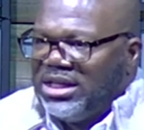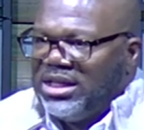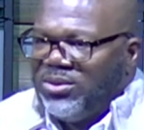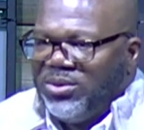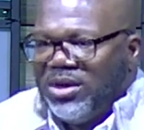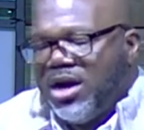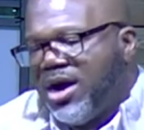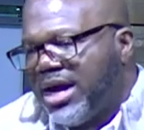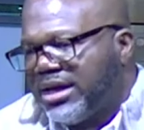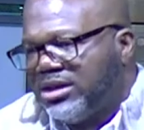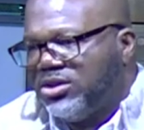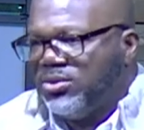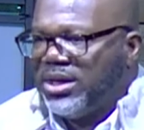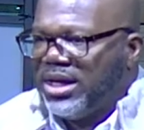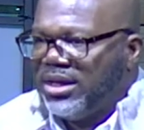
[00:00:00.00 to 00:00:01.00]
where oh, I can do
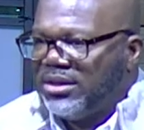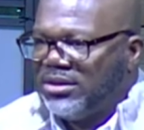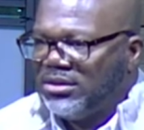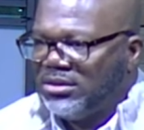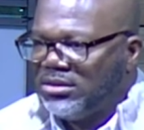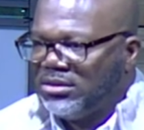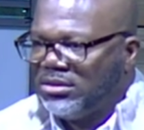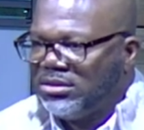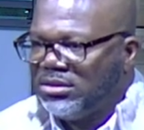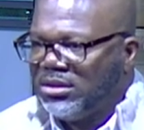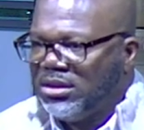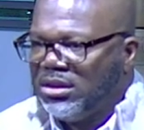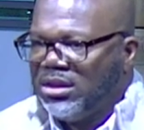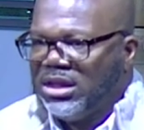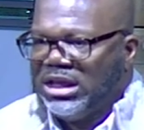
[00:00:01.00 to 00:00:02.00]
that.
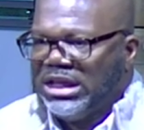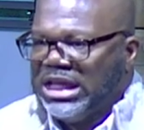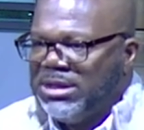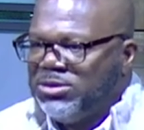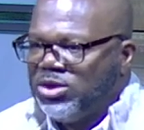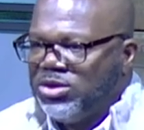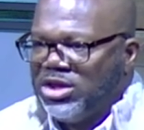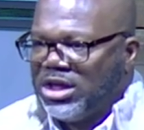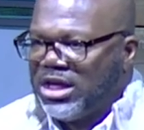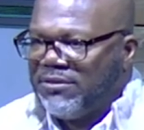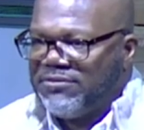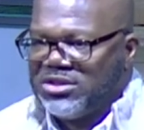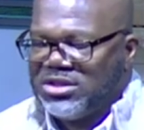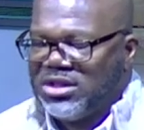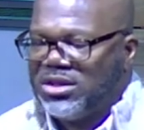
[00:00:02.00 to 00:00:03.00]
It keeps you in your comfort
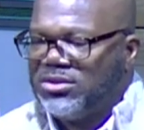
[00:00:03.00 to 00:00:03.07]
zone.